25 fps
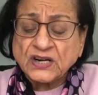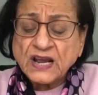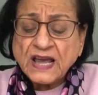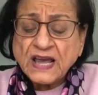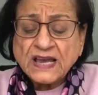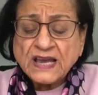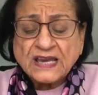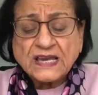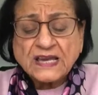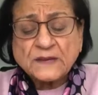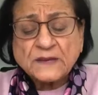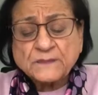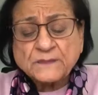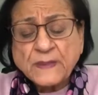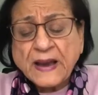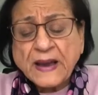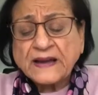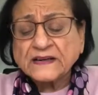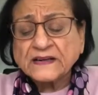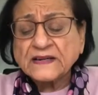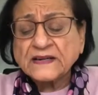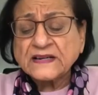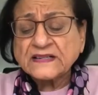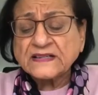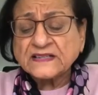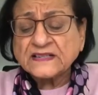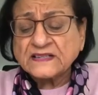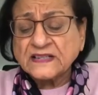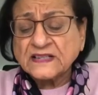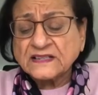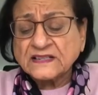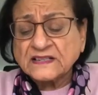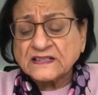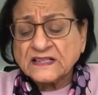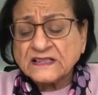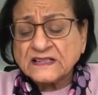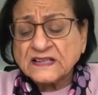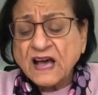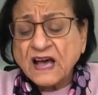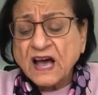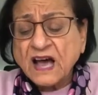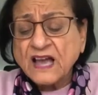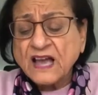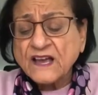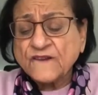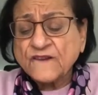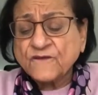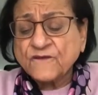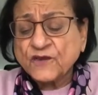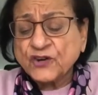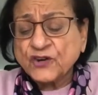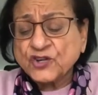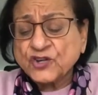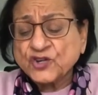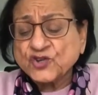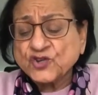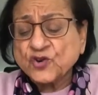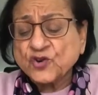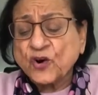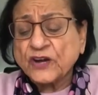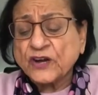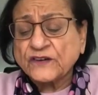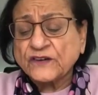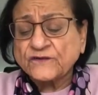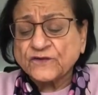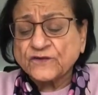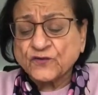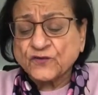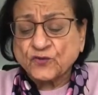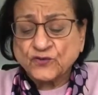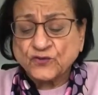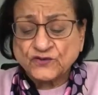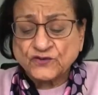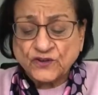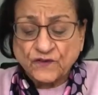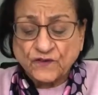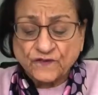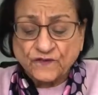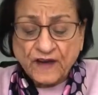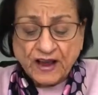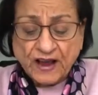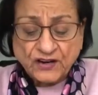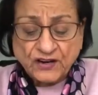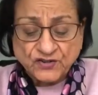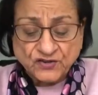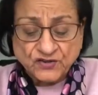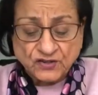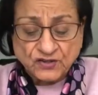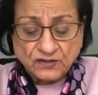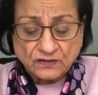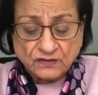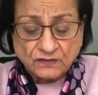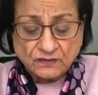he abandons the desire for enjoying fruits of action.